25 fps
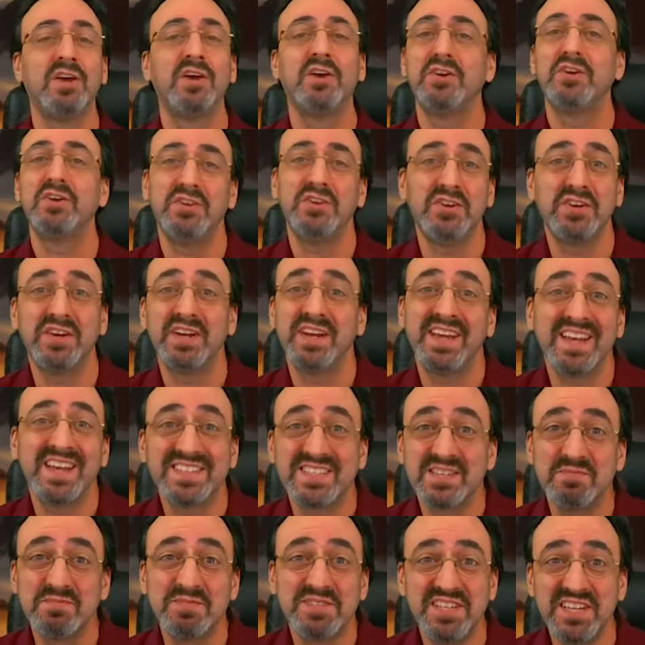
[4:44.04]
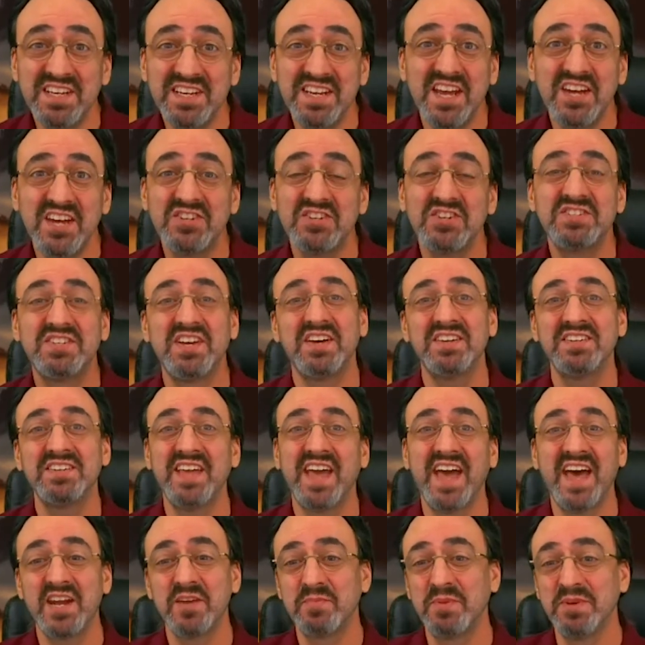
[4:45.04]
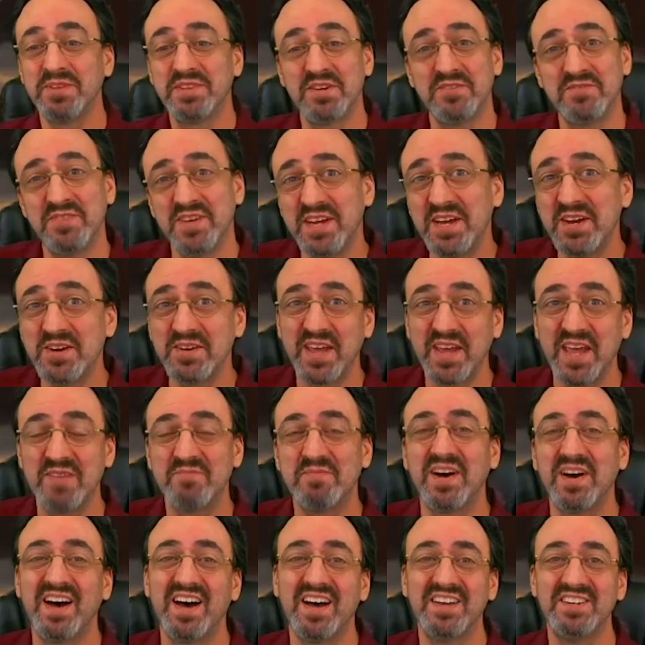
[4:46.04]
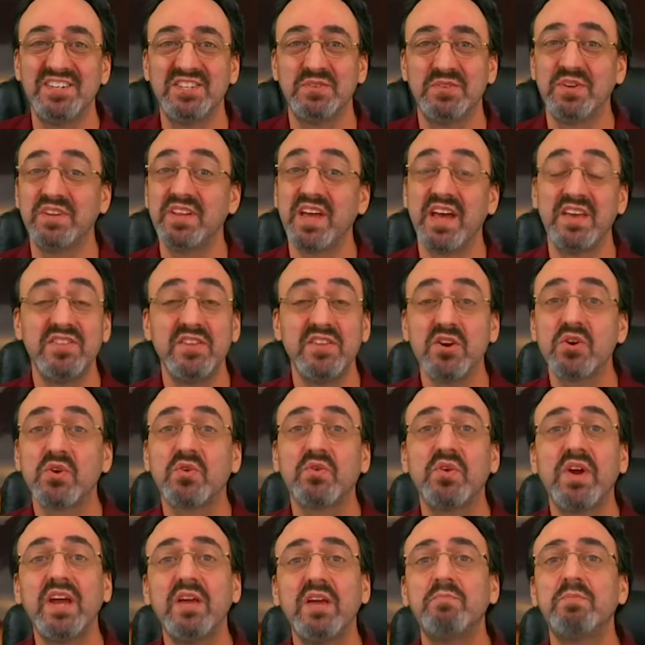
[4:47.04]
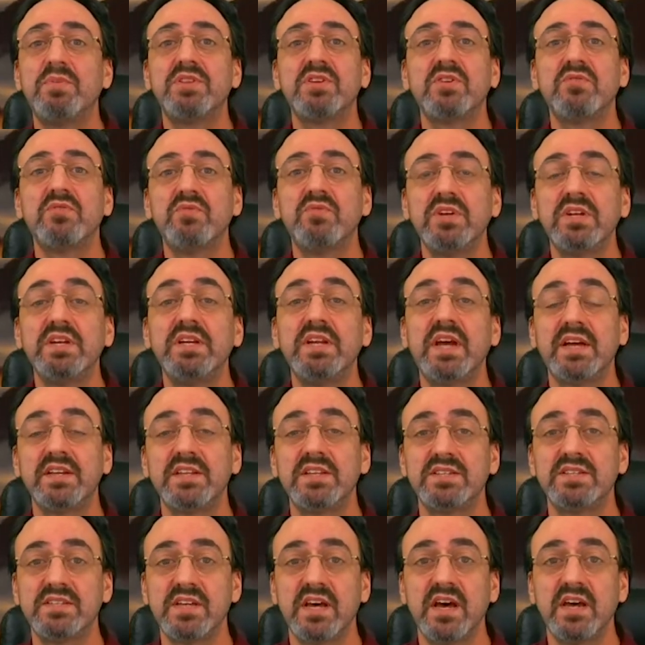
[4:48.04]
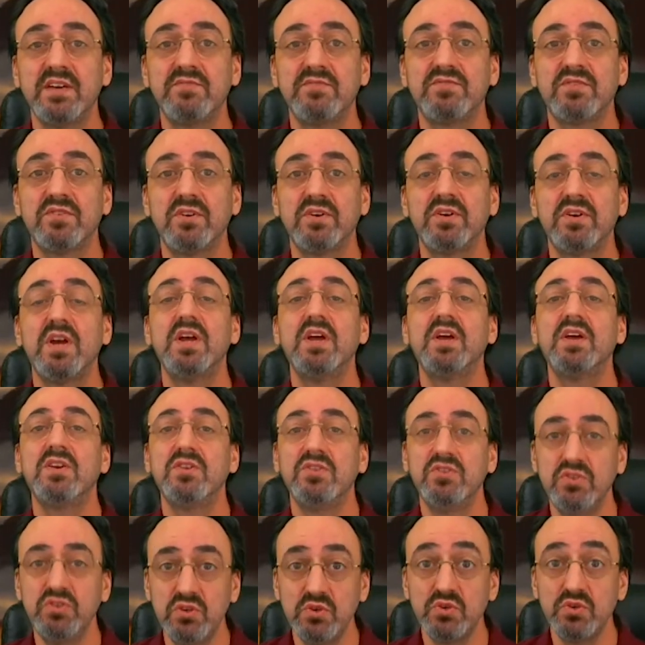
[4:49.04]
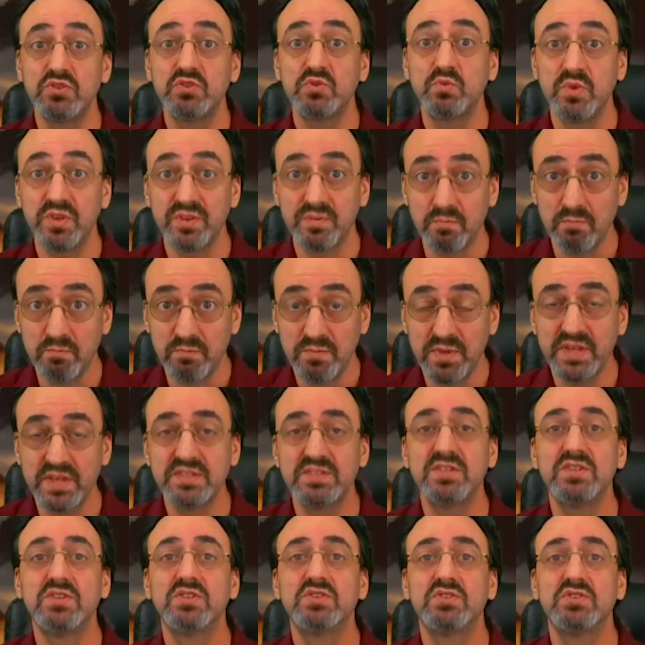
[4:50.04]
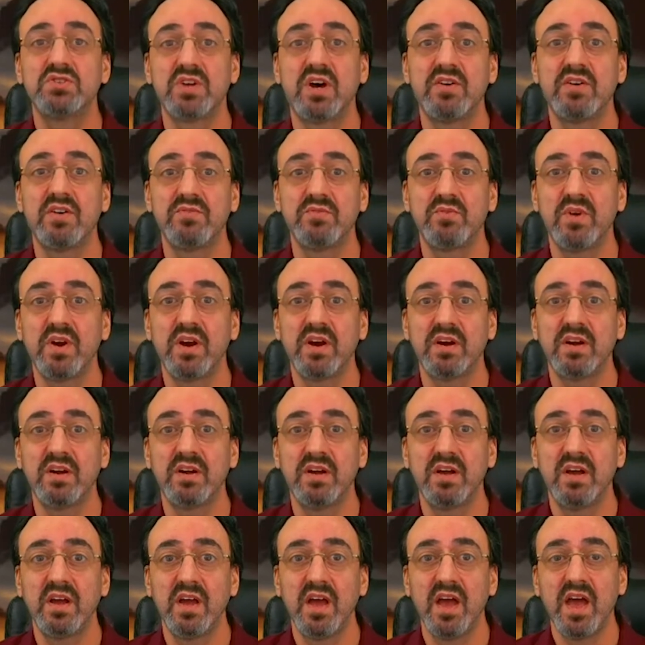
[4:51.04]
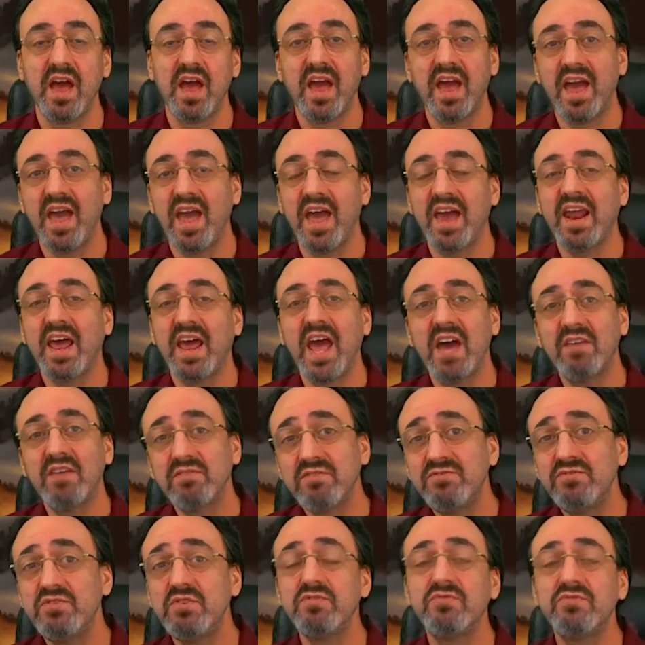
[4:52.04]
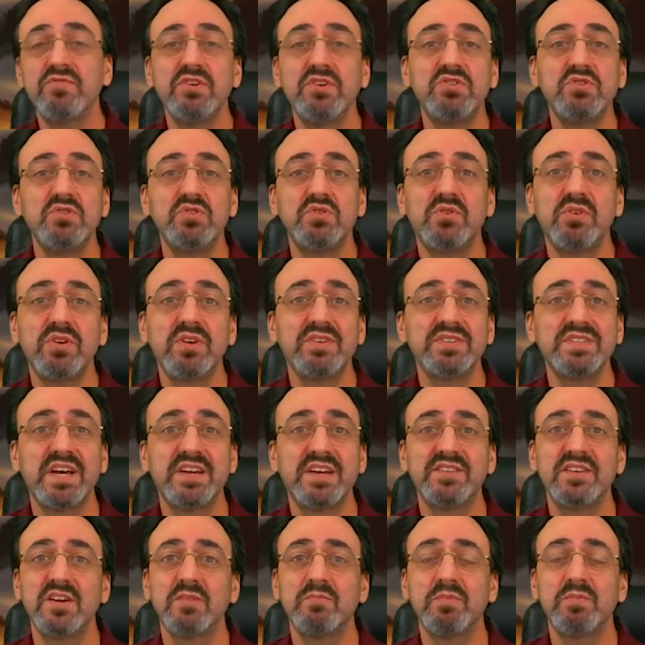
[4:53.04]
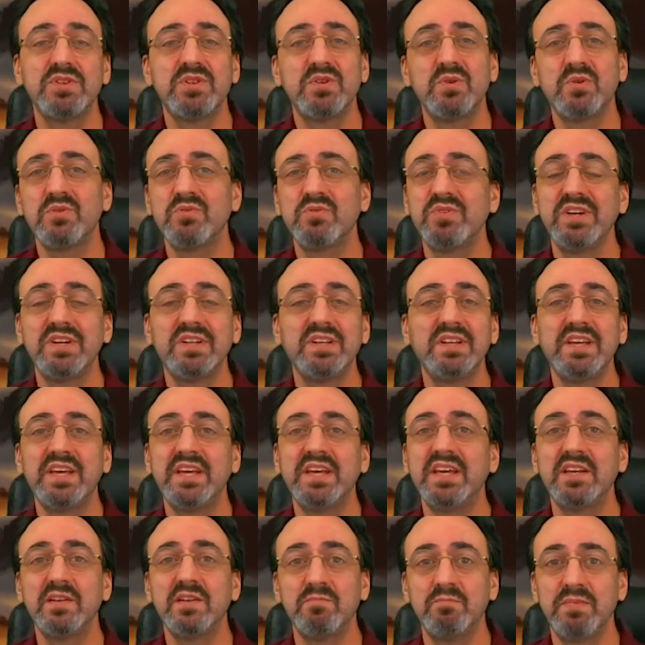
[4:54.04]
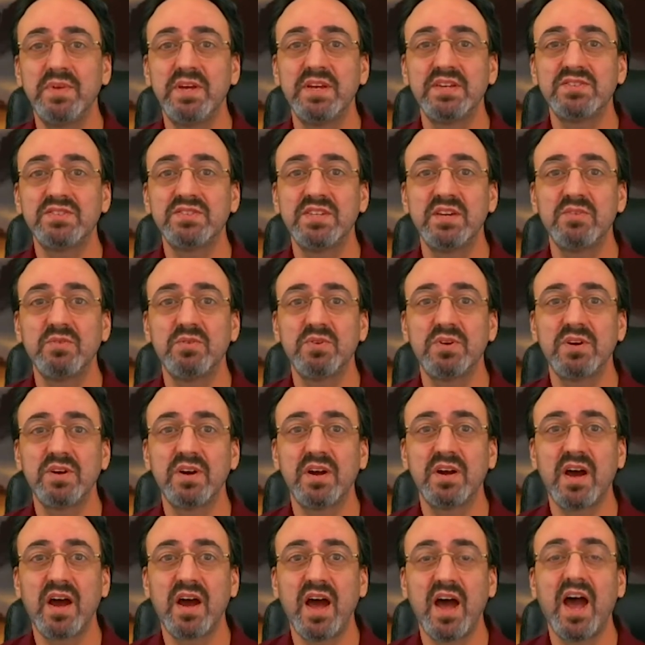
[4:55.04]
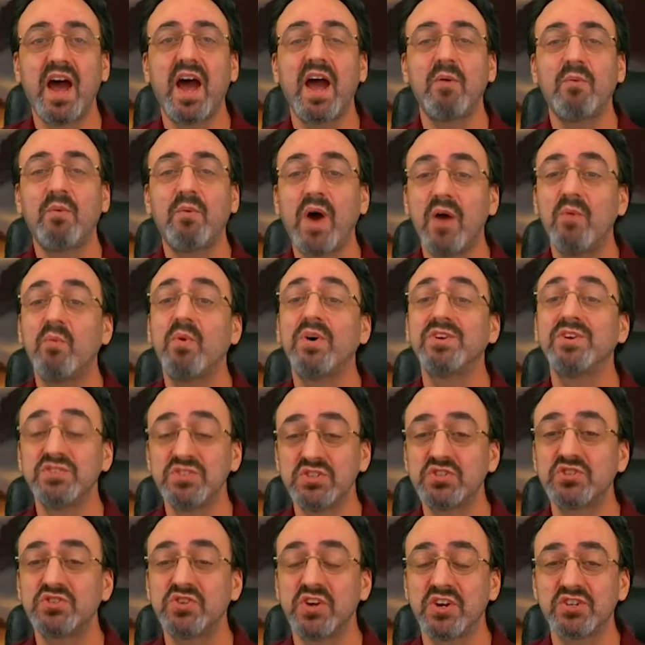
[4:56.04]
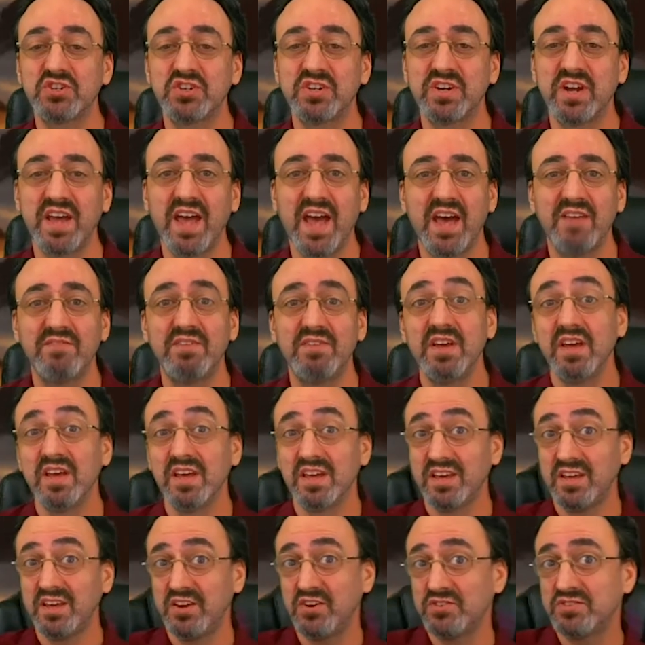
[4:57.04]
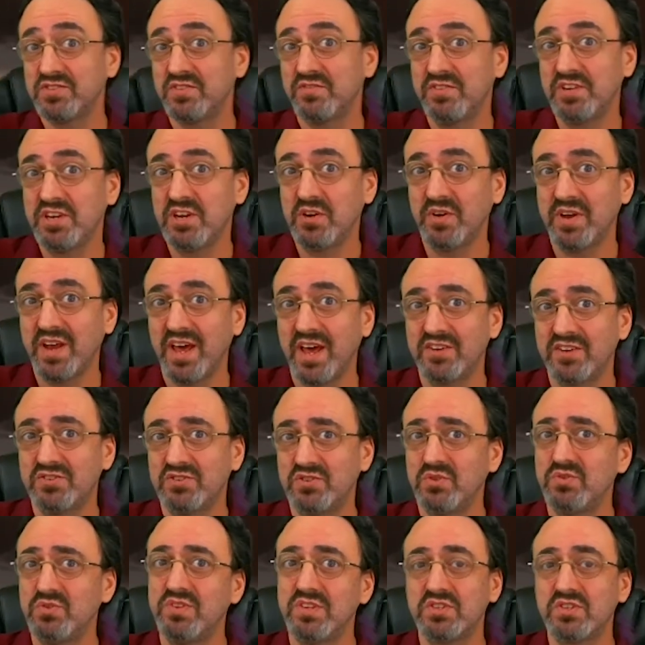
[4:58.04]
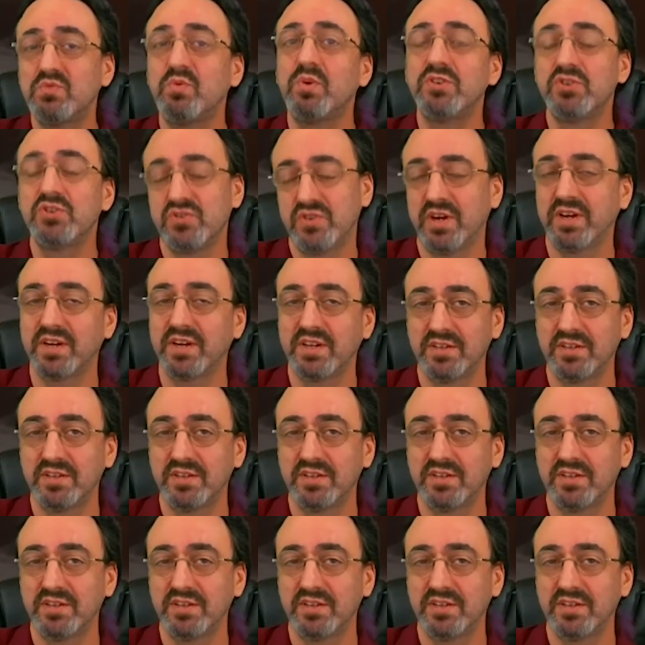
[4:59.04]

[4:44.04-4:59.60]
you're going to get some teenager telling you how to put their video game behind you. And they're great, but they're really not designed for use with business software. And I have a few free tutorials out there, but they were really hit and miss. I wasn't structured. I had, here's a video on how to do this one trick.